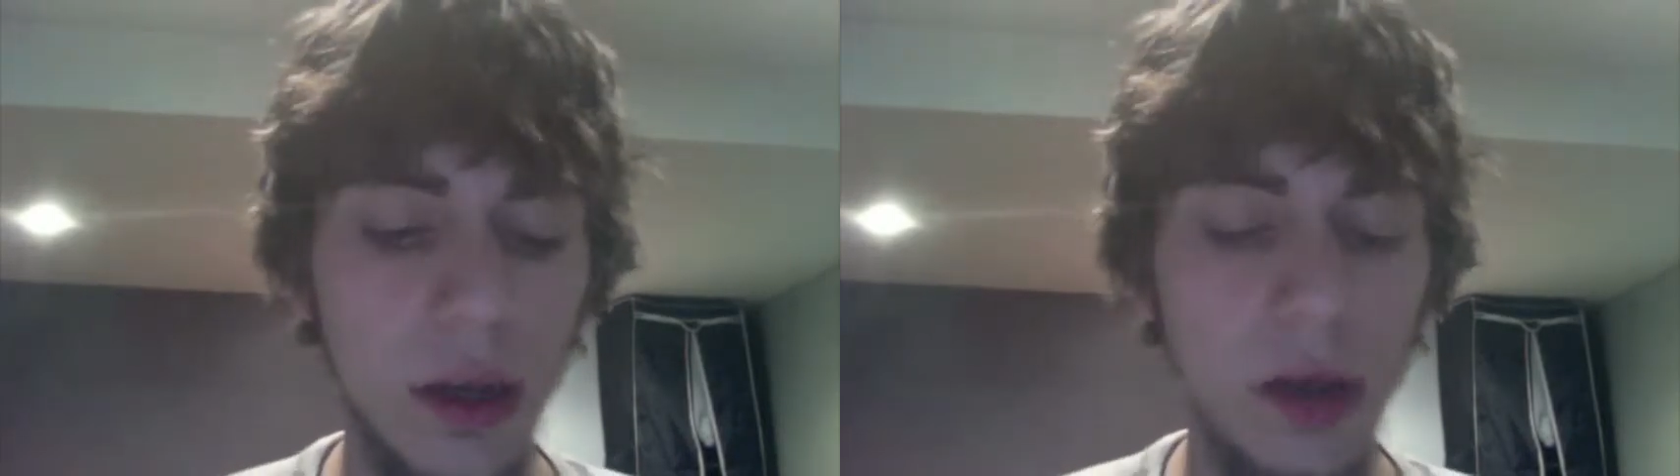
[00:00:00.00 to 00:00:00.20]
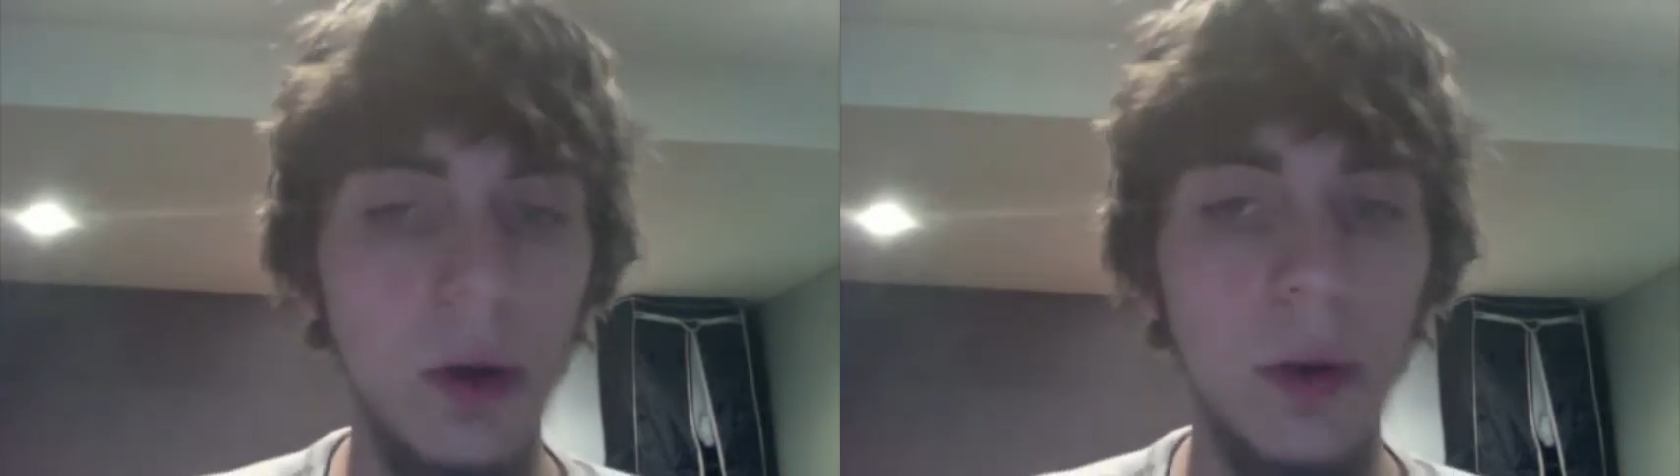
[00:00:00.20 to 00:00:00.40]

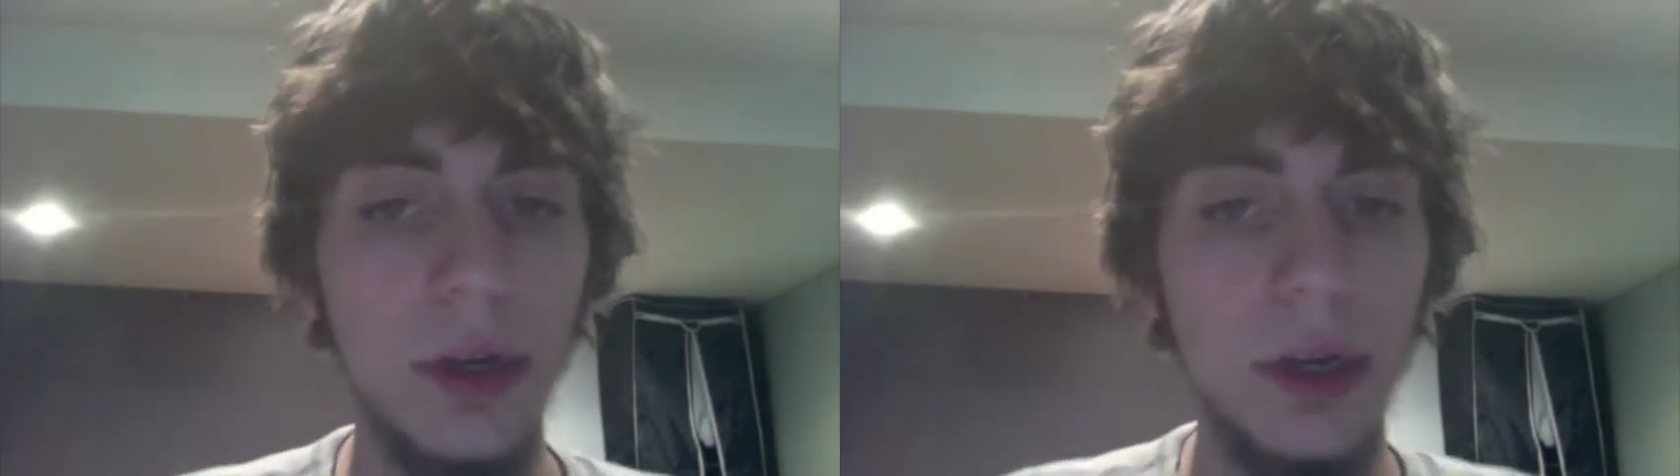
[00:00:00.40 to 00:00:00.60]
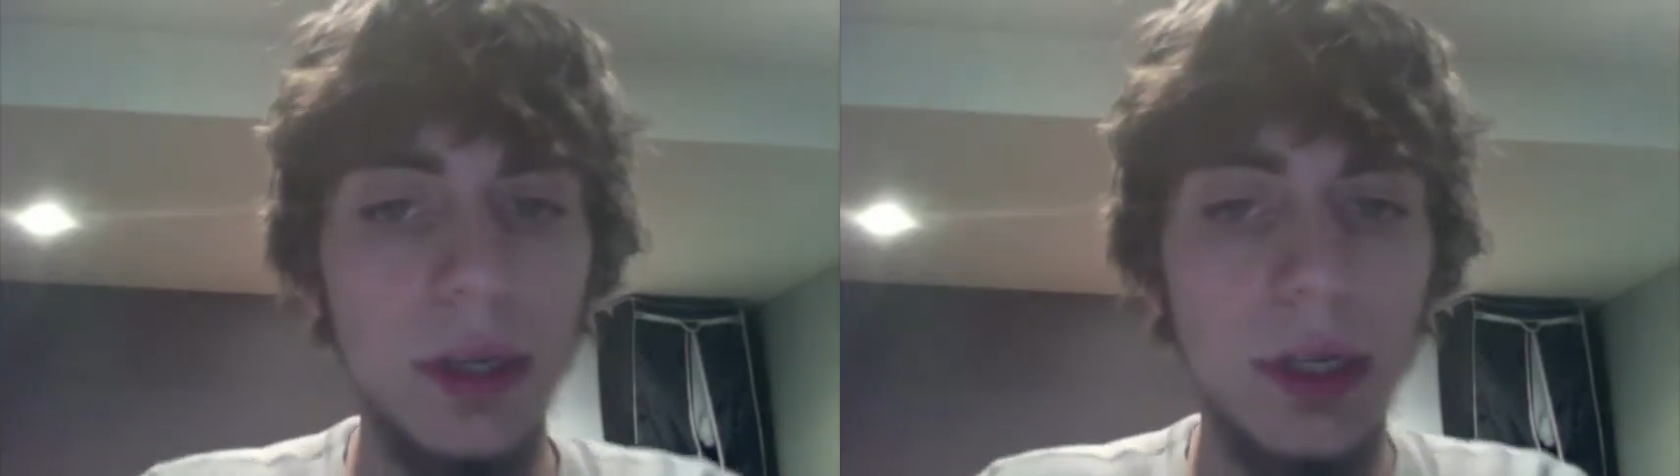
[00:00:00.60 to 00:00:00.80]
All you're
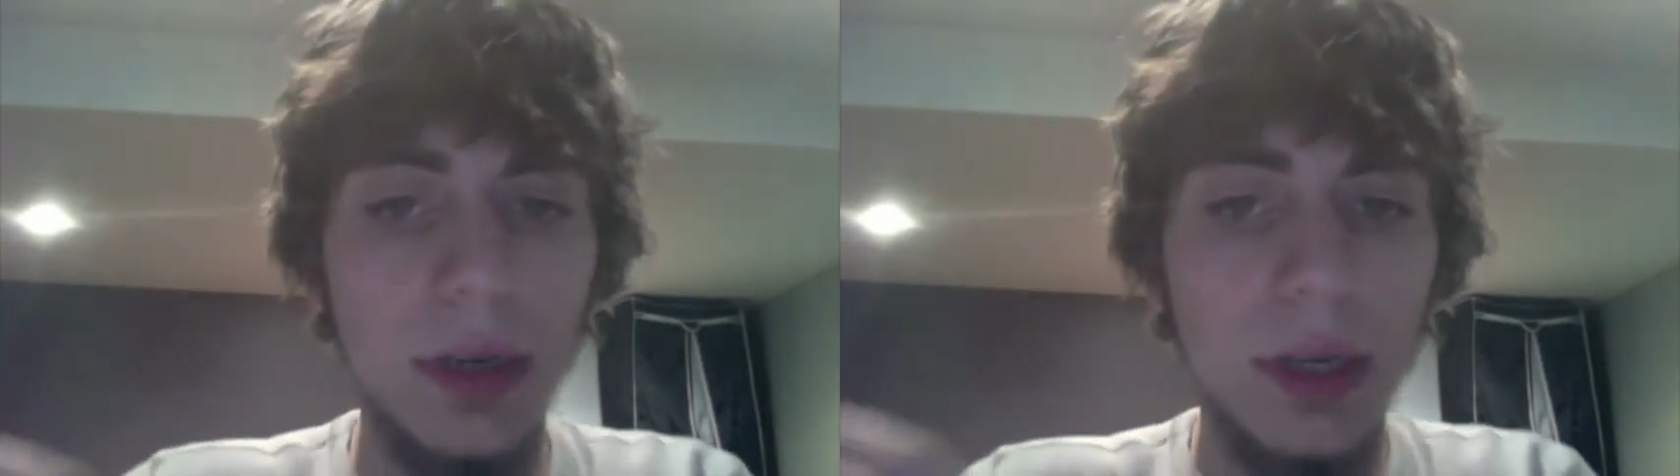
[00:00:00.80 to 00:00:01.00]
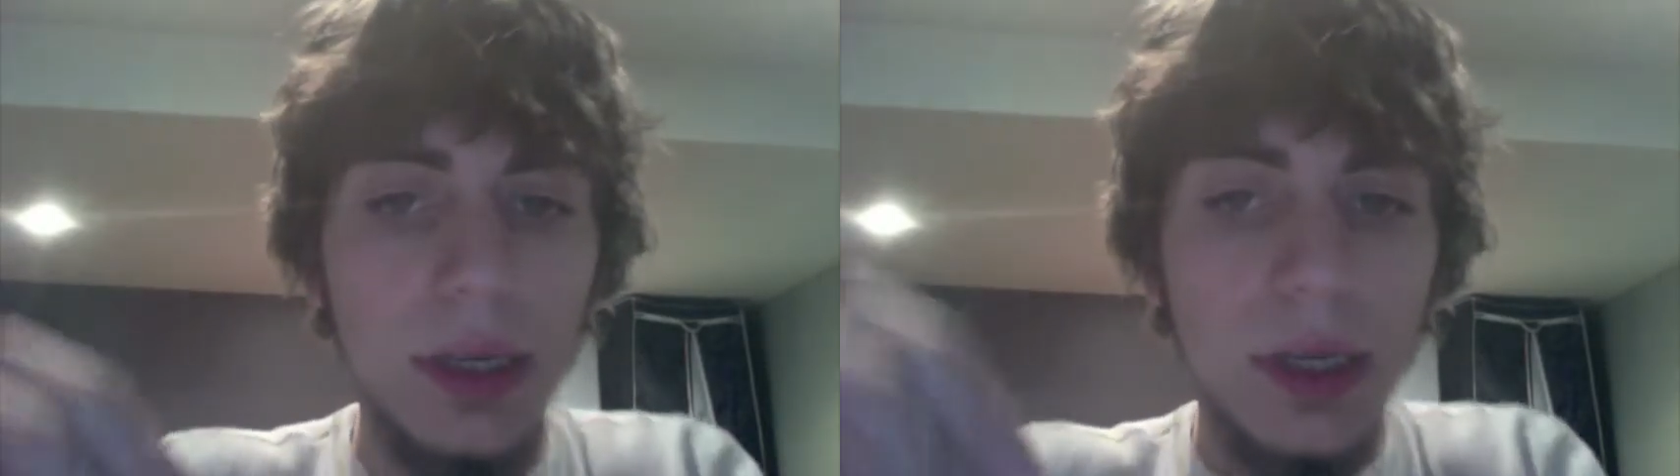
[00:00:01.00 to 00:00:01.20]
gonna be
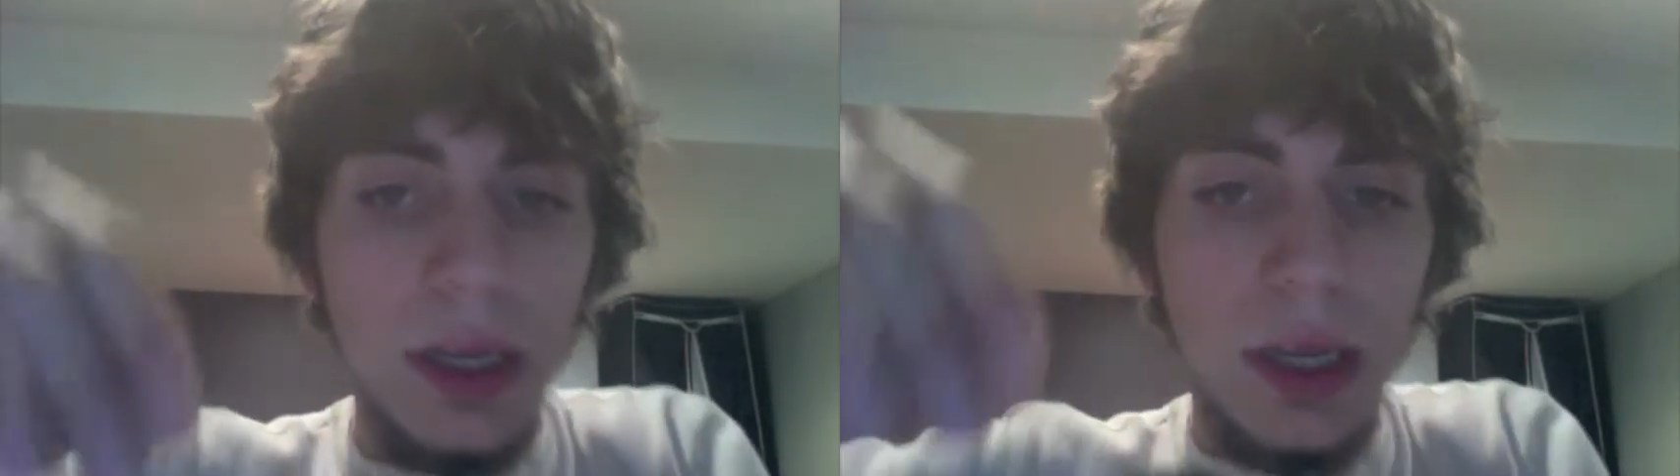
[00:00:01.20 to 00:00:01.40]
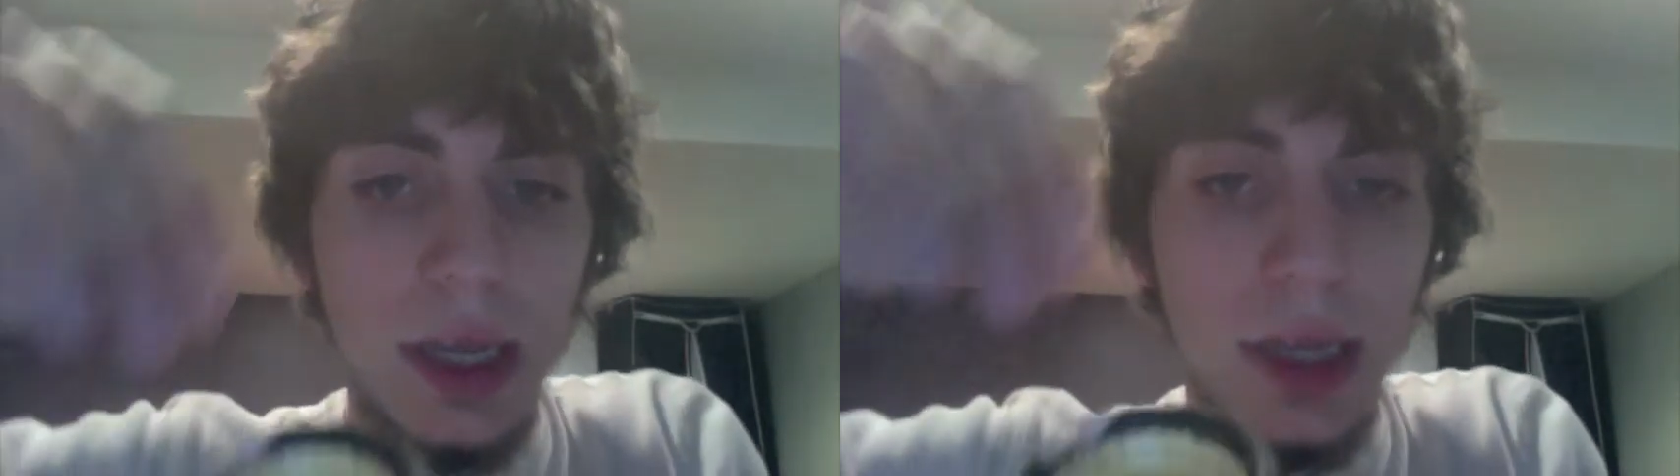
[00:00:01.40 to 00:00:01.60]
doing
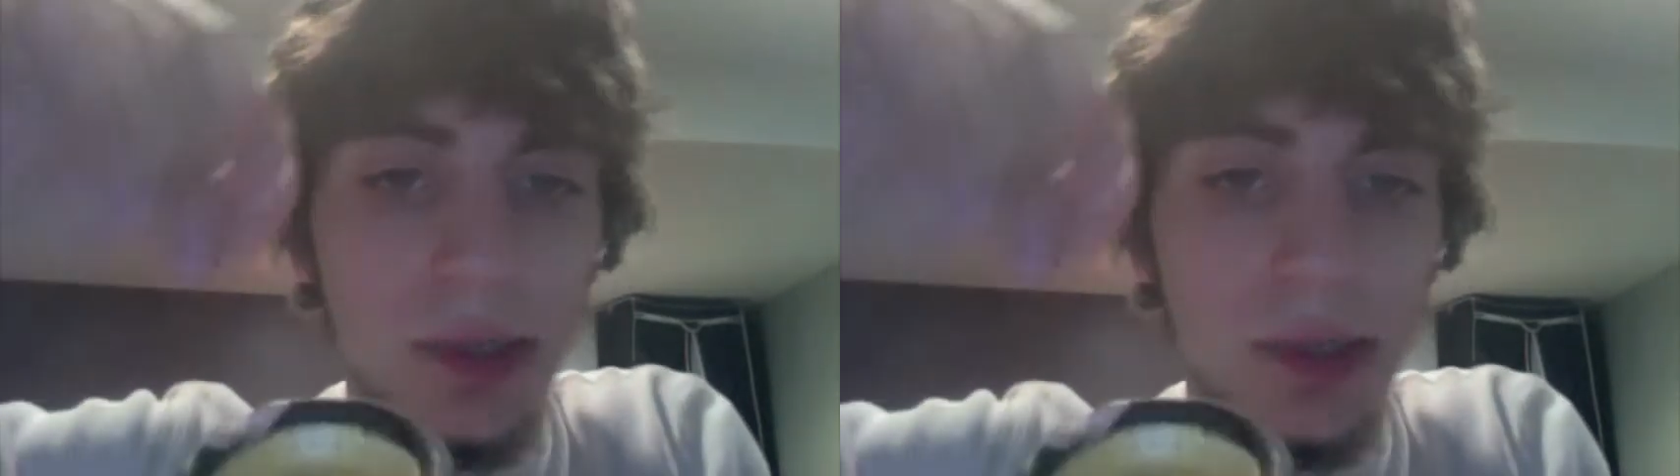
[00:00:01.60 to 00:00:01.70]
is